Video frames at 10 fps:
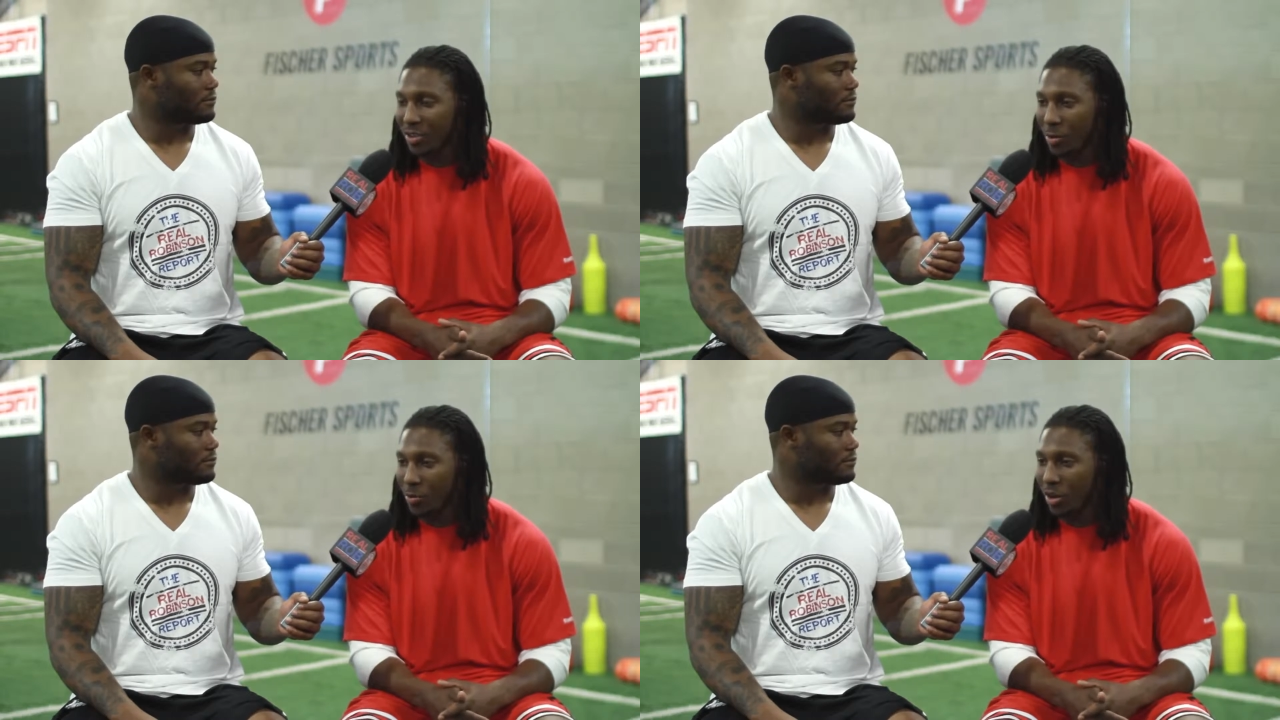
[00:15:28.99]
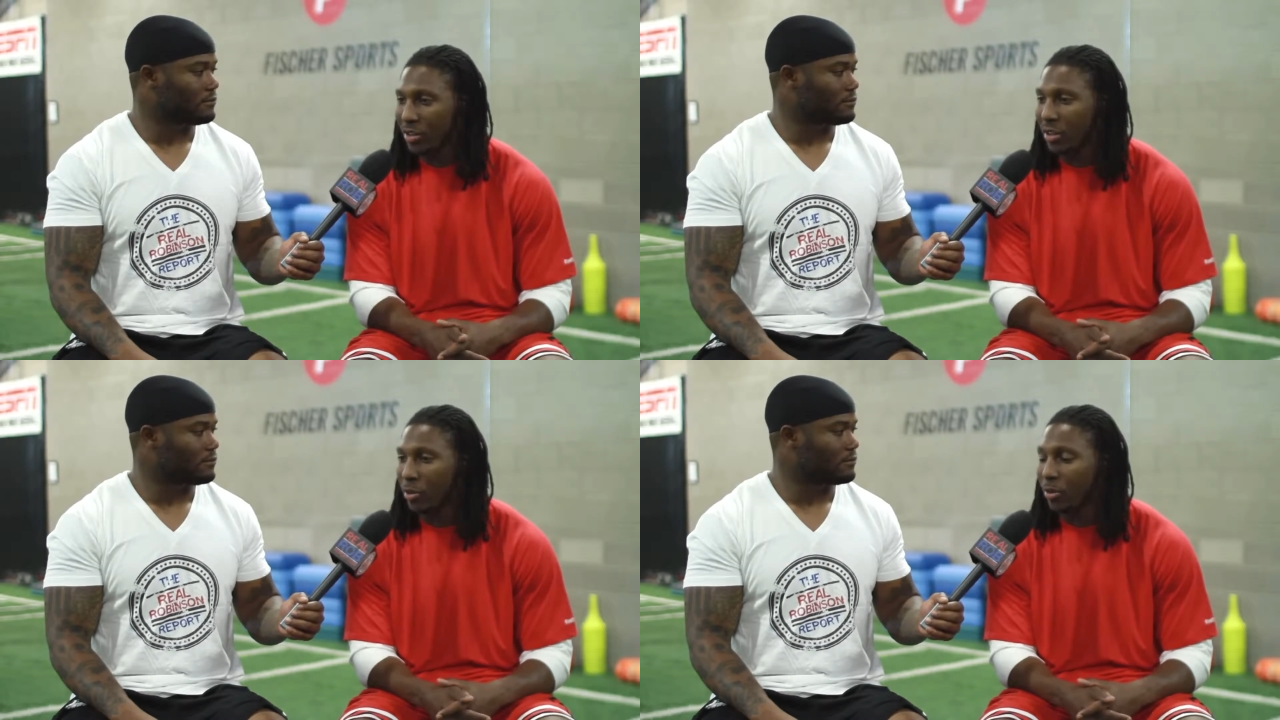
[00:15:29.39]
Speaker 1: know I'm one
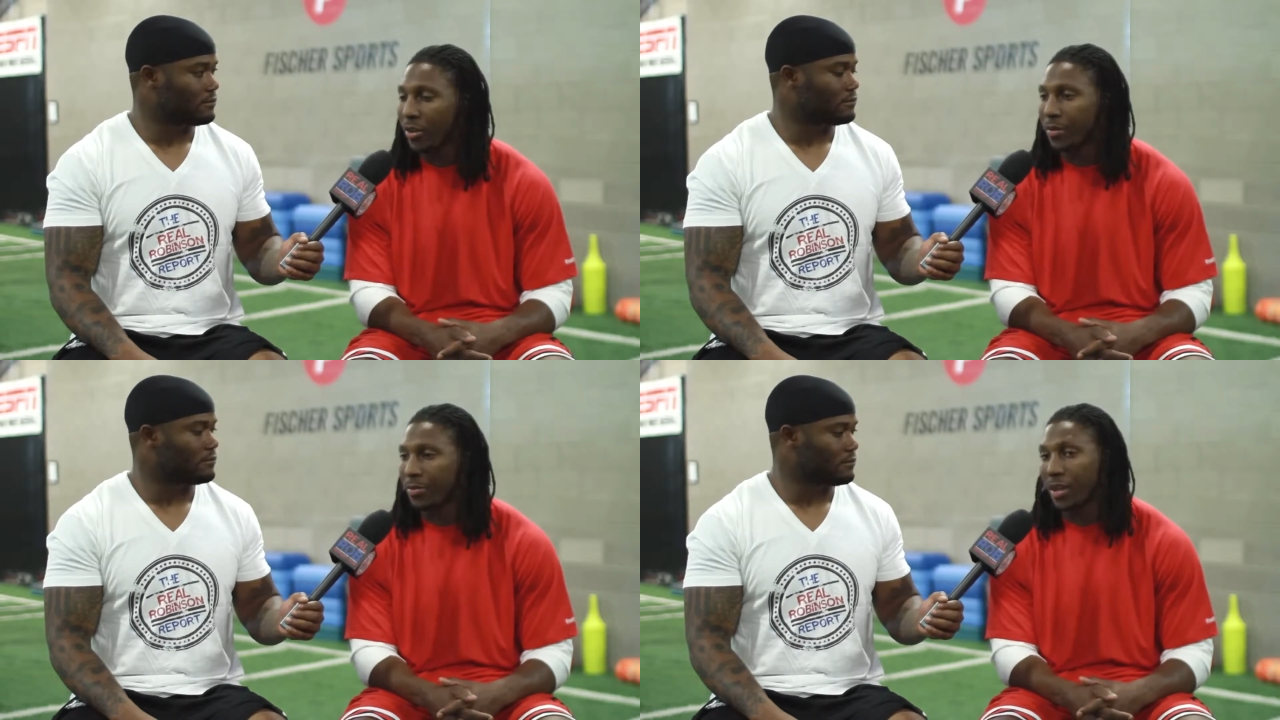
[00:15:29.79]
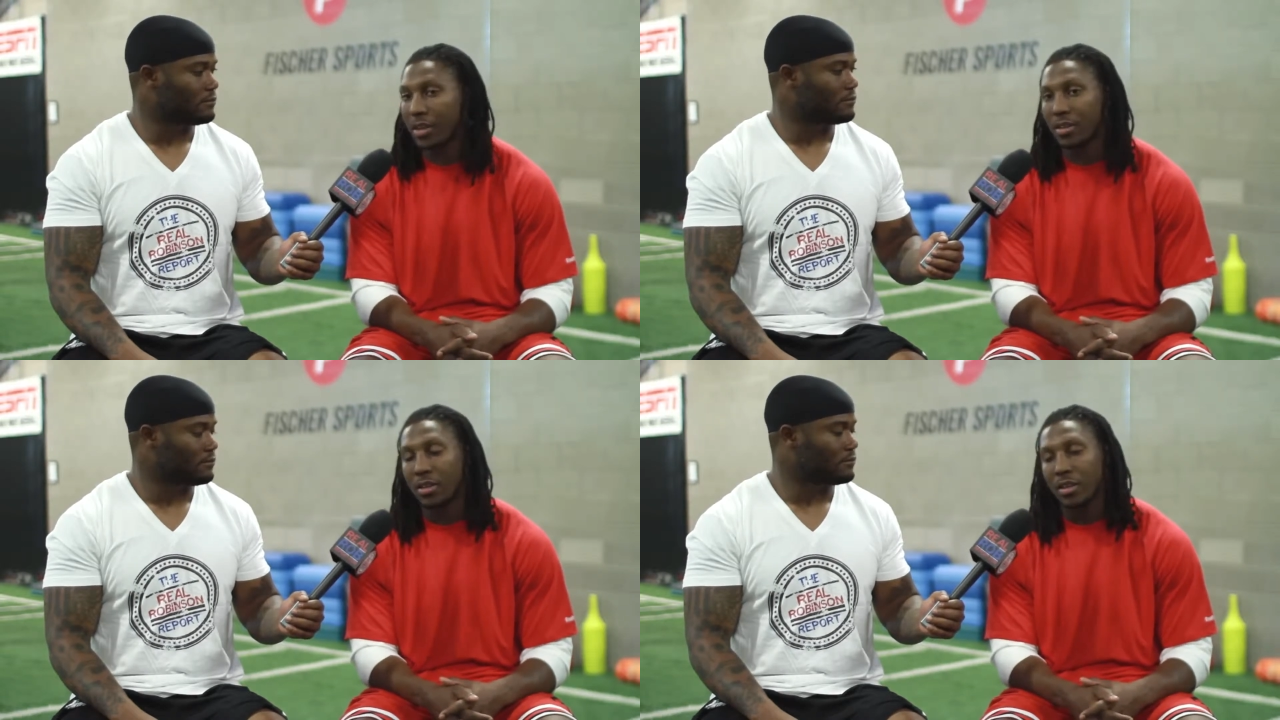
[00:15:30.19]
year away from
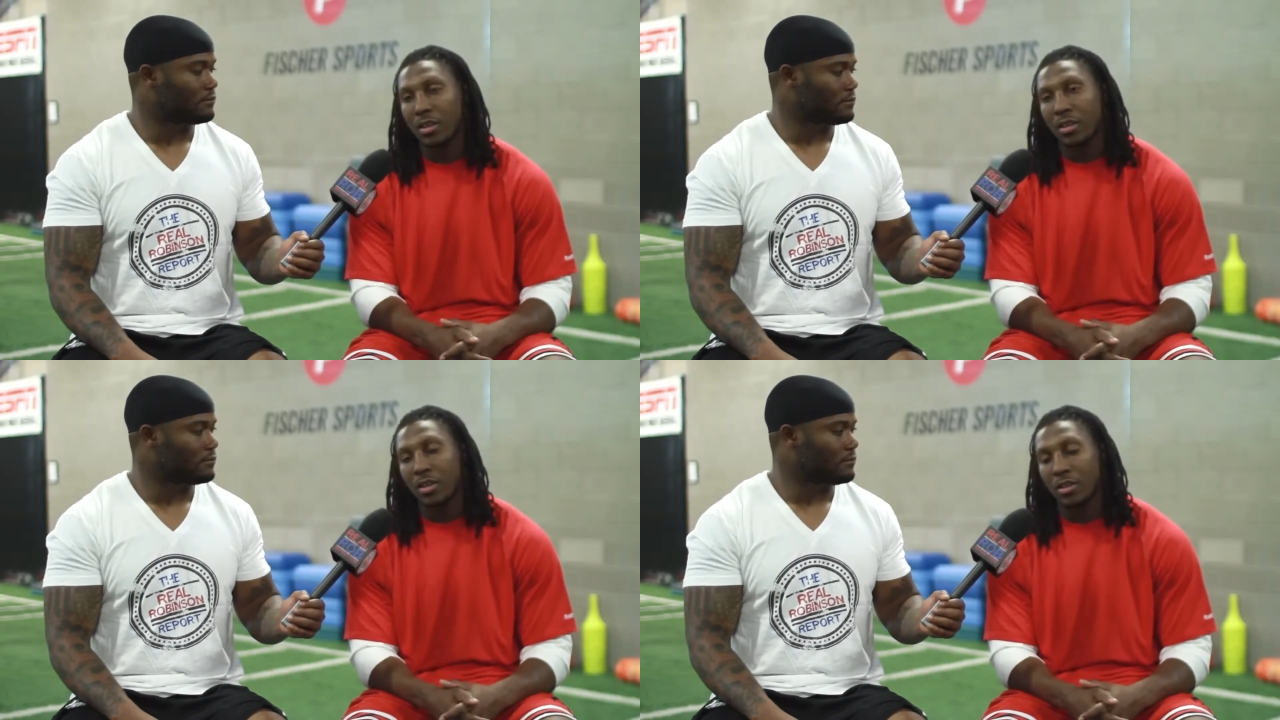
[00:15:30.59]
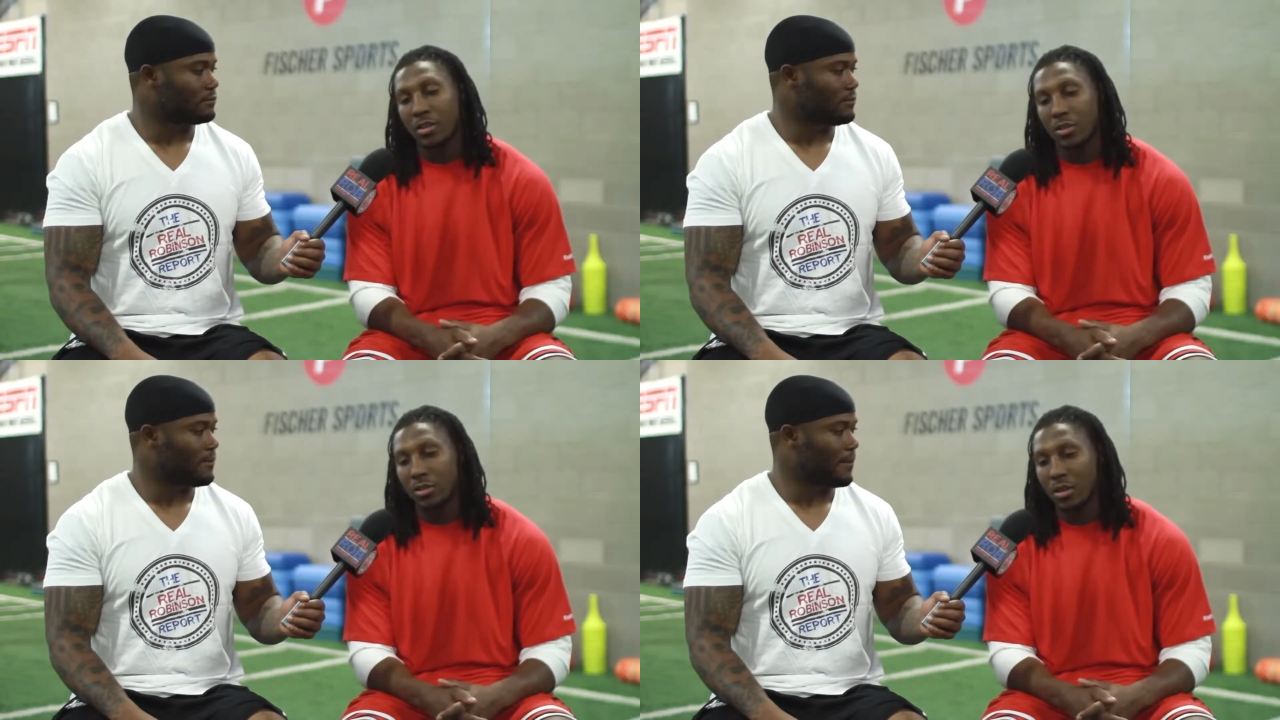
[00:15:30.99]
that. You
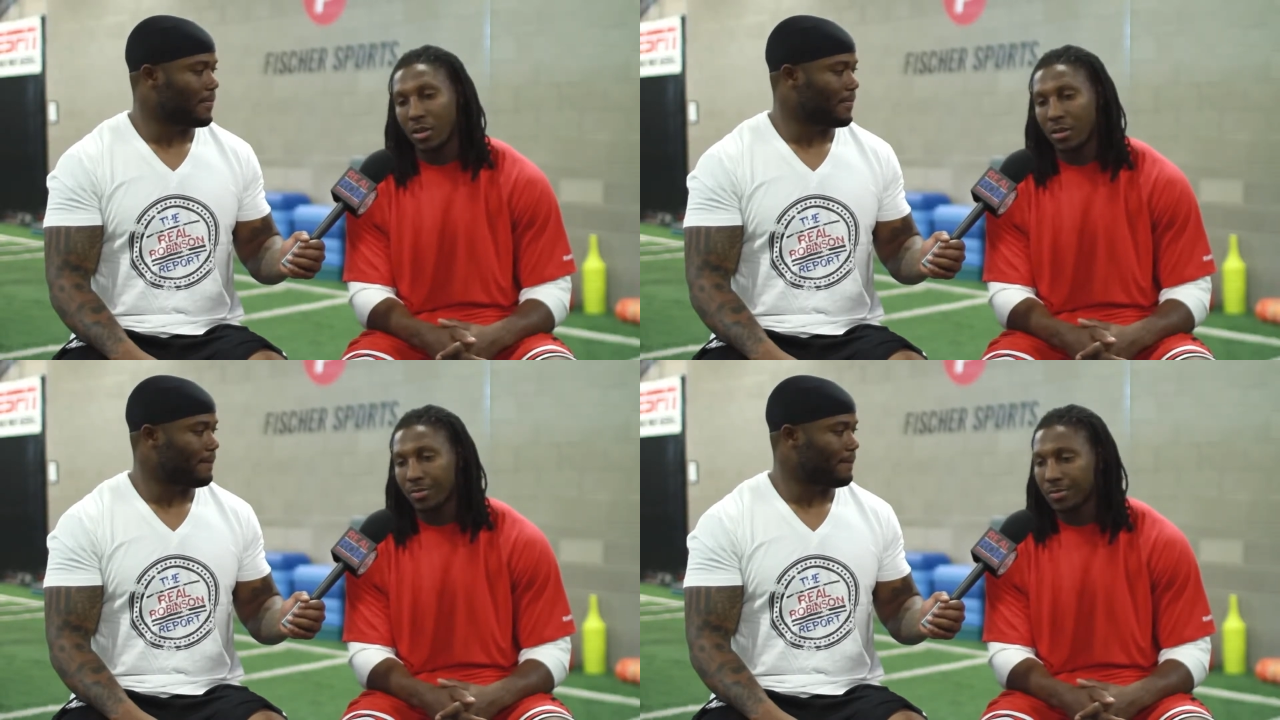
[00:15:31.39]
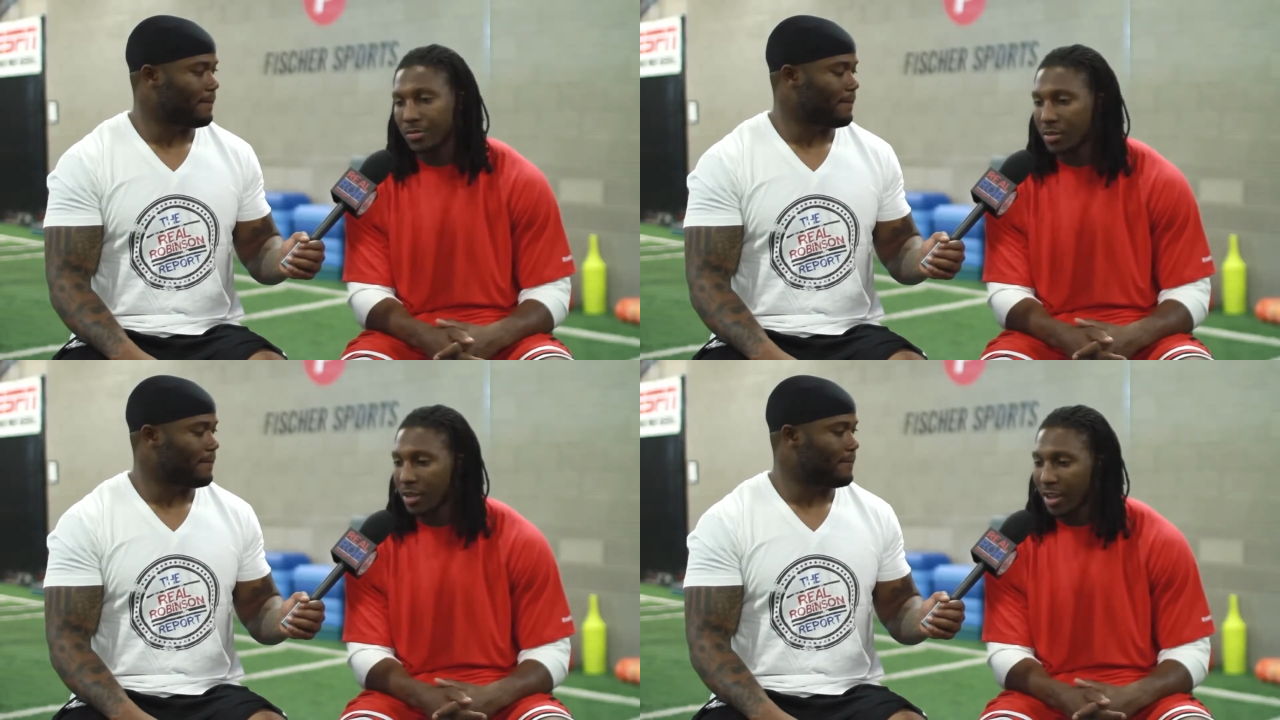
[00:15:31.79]
know, and um,
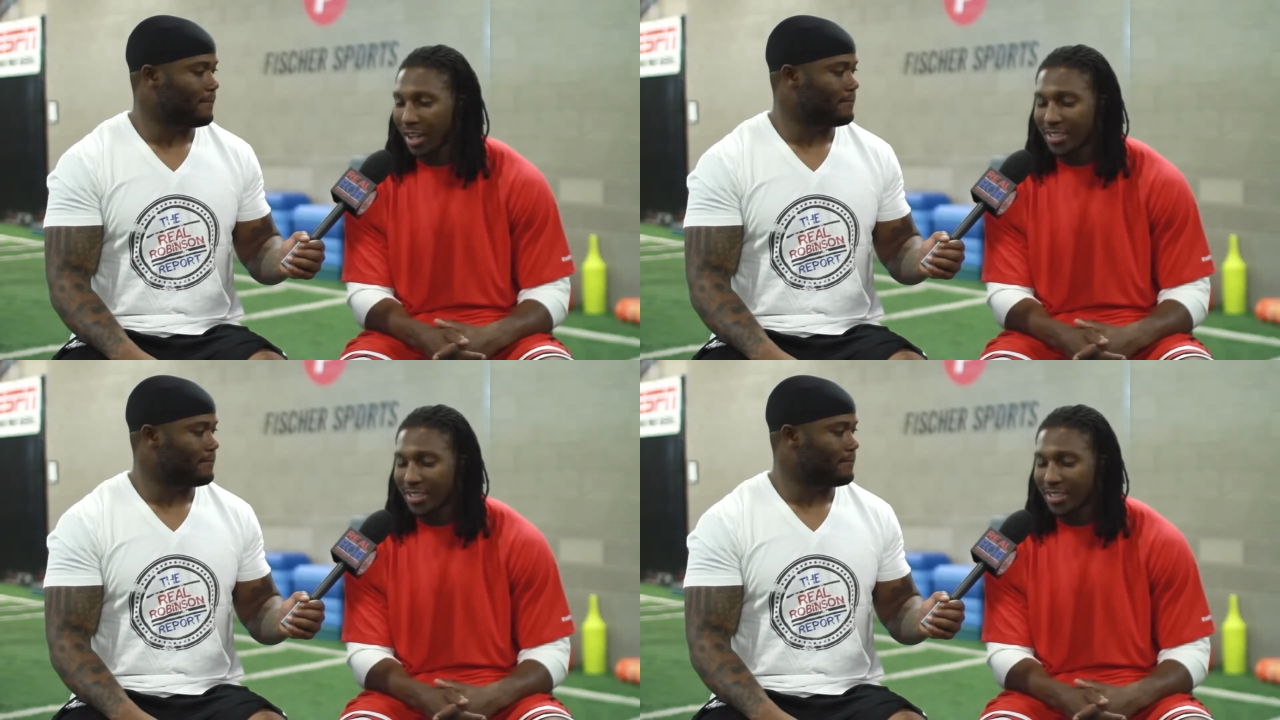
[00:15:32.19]
I